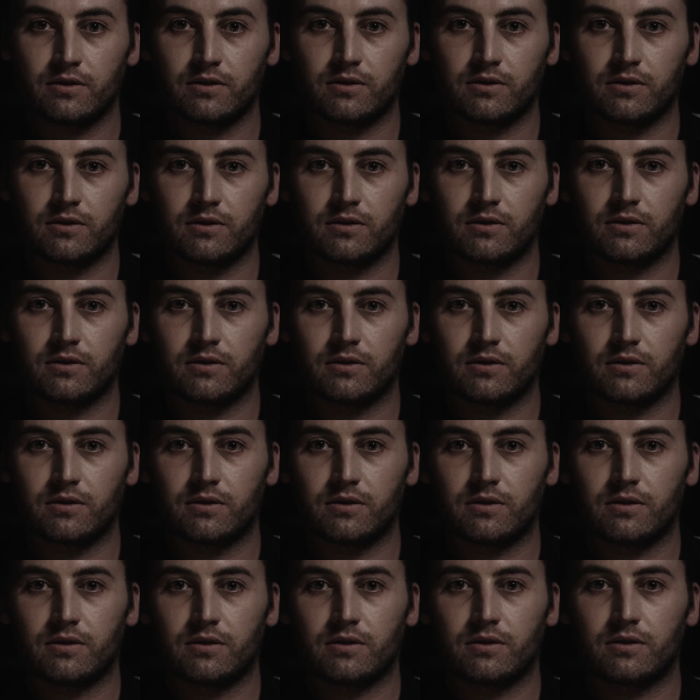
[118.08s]

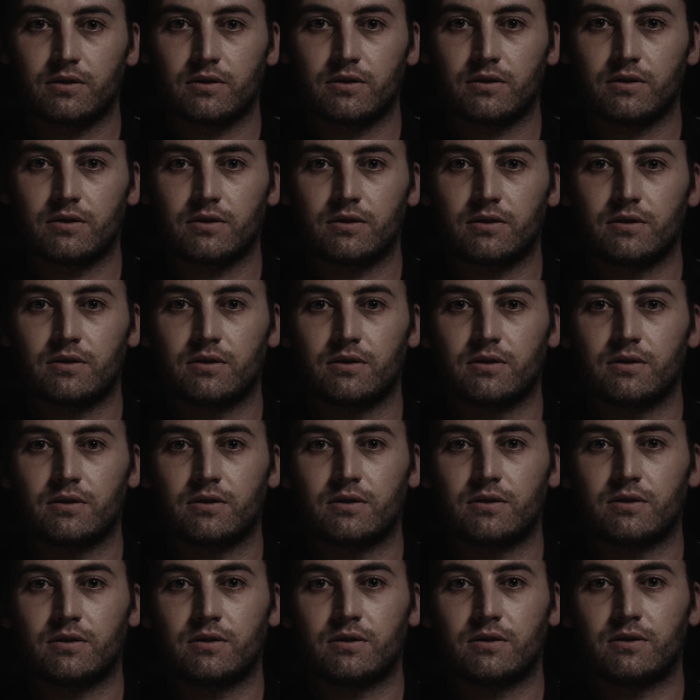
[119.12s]

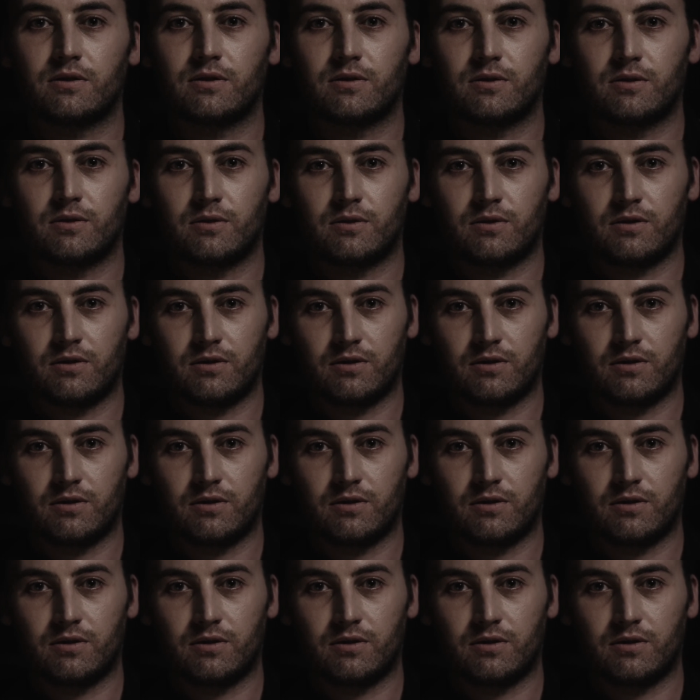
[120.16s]
(silence)